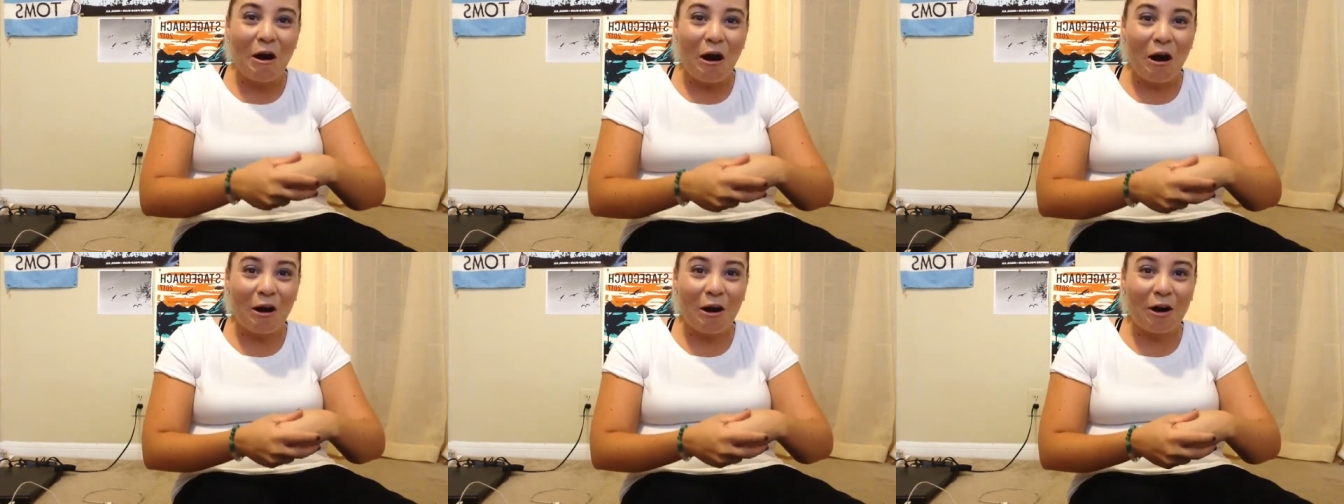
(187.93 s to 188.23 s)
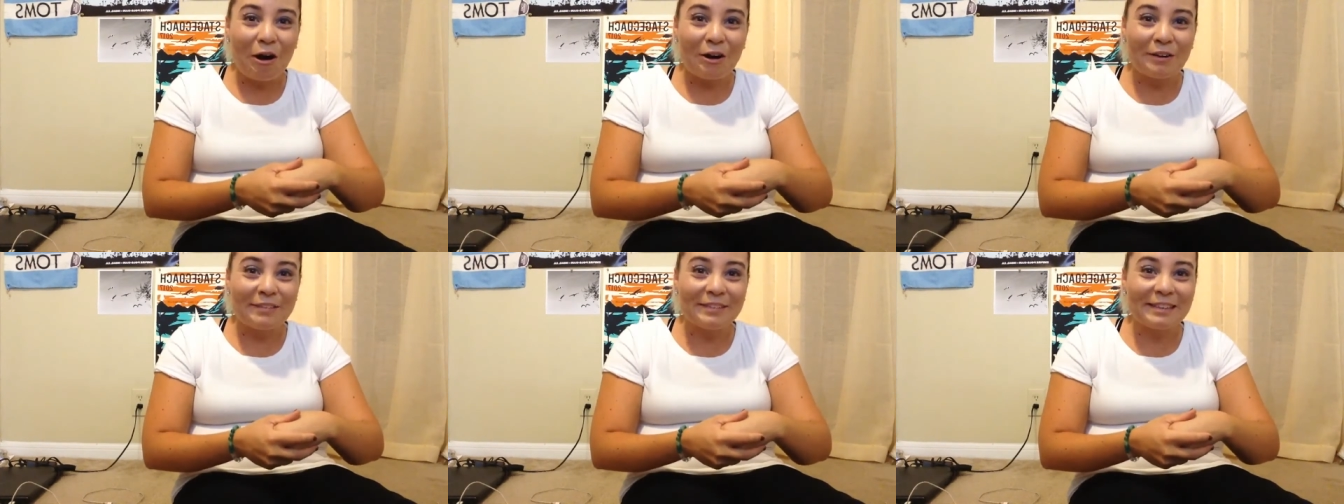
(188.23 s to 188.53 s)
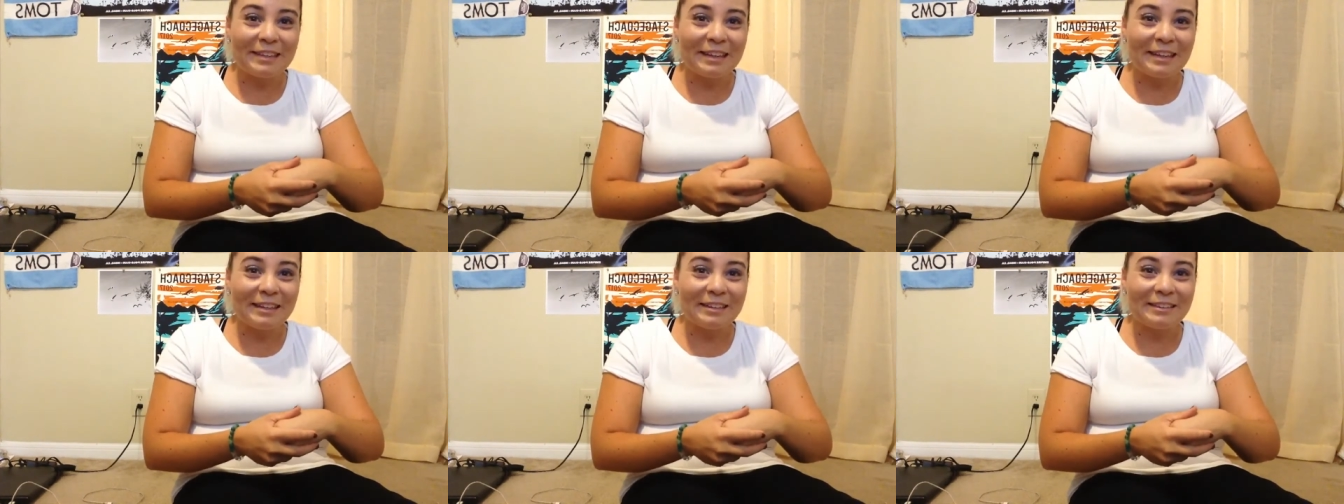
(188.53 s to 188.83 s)
on
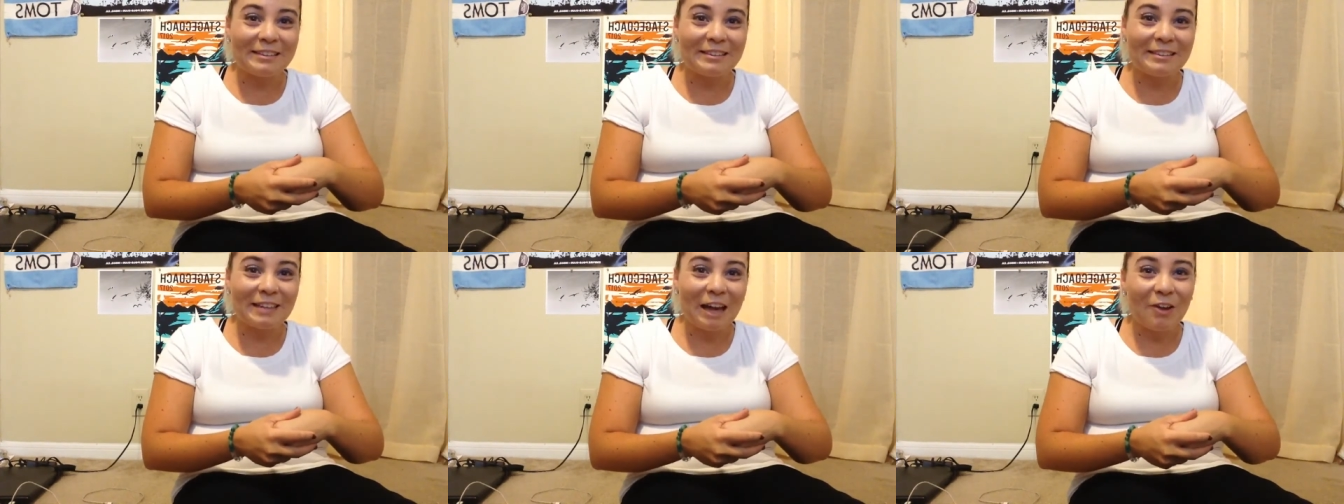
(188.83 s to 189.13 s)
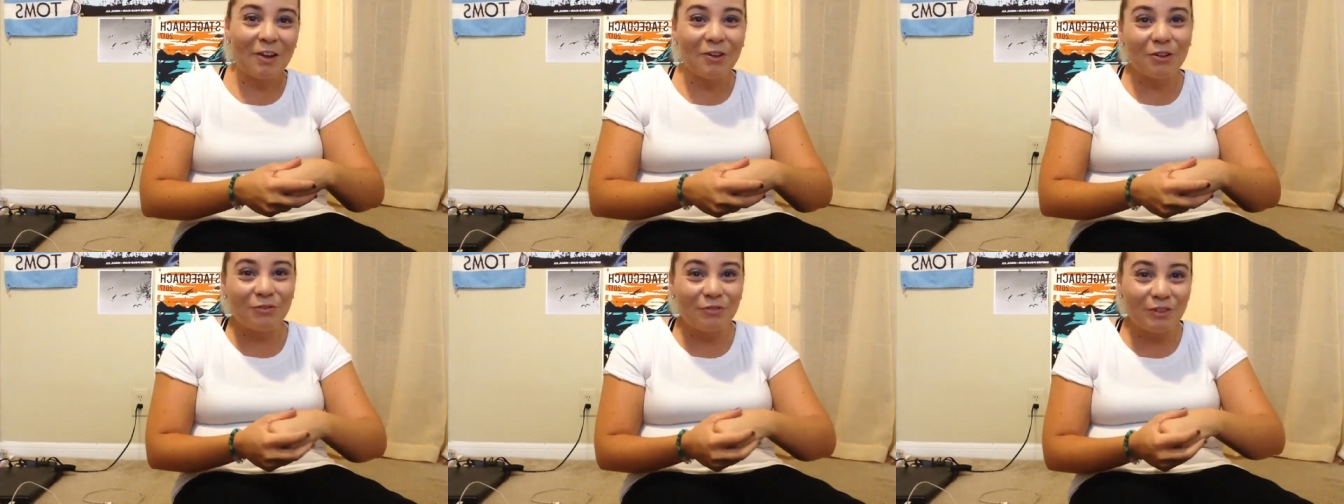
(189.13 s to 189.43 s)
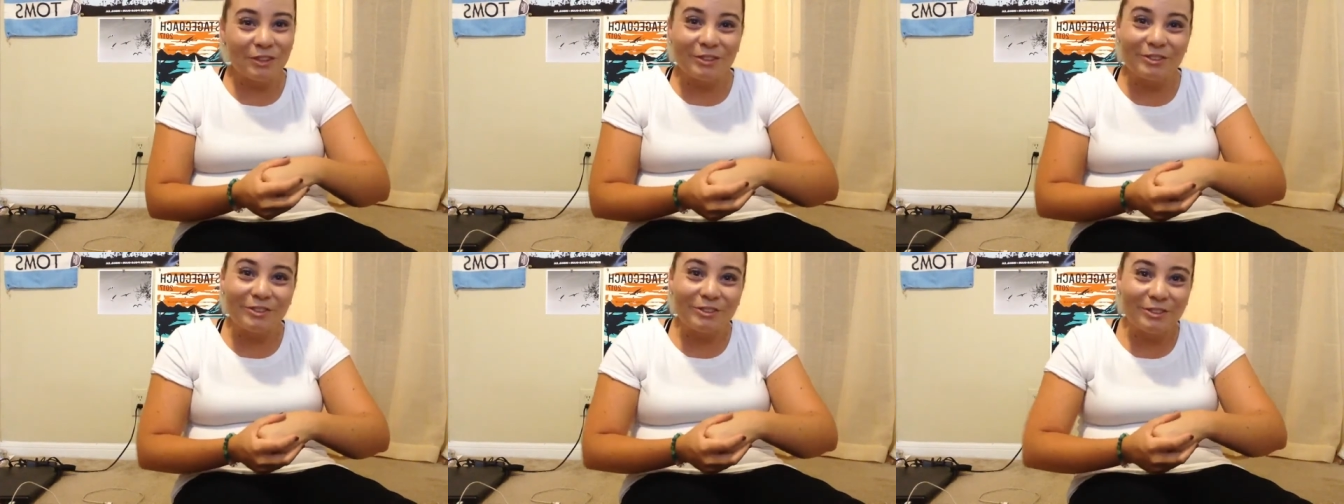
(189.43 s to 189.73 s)
a
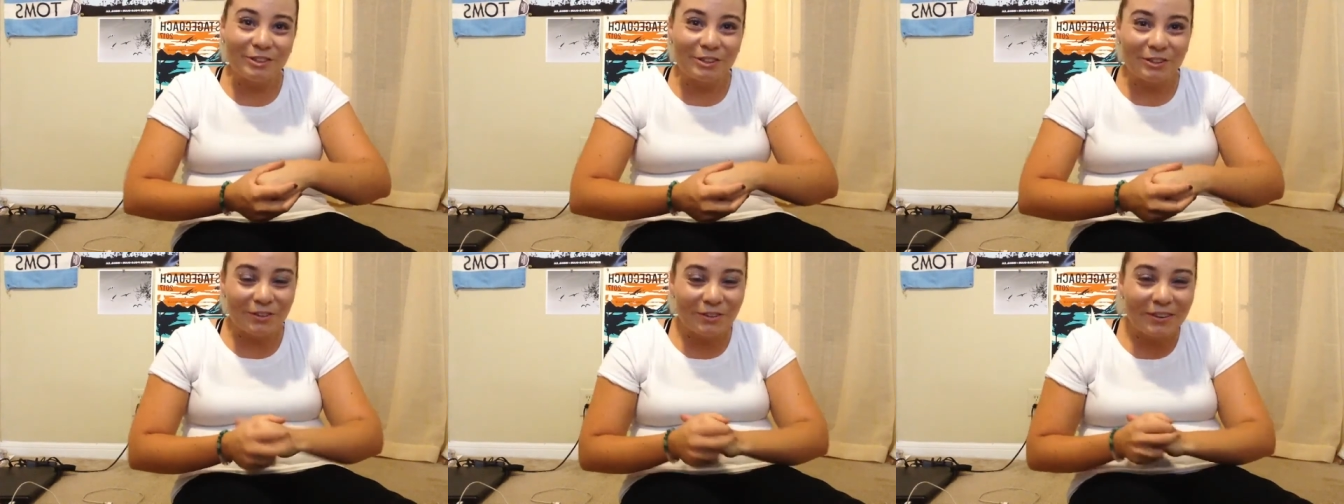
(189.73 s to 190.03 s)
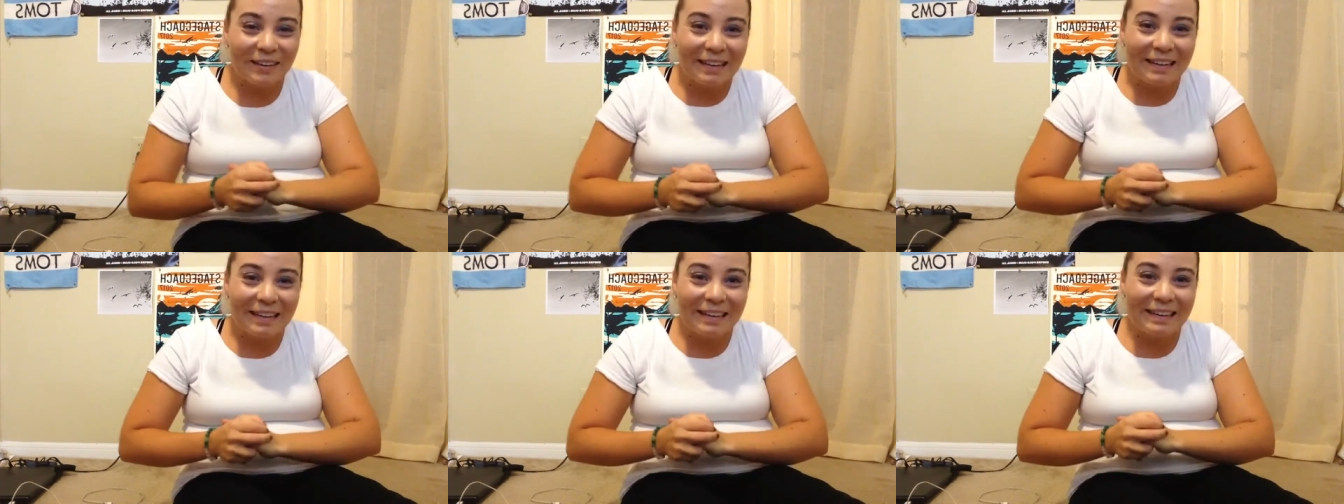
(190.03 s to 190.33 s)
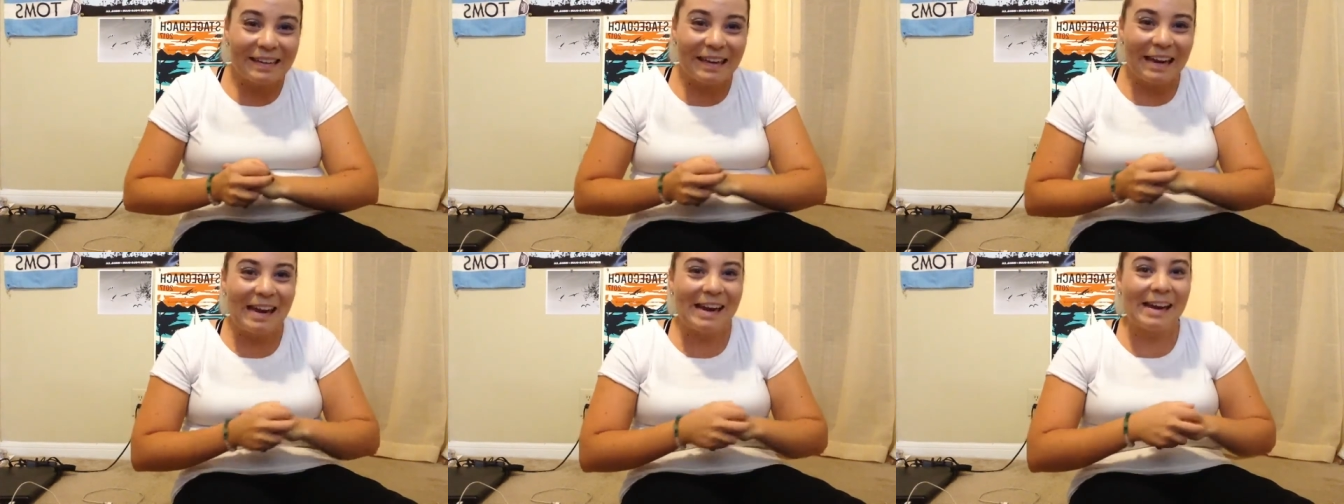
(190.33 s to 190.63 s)
television screen,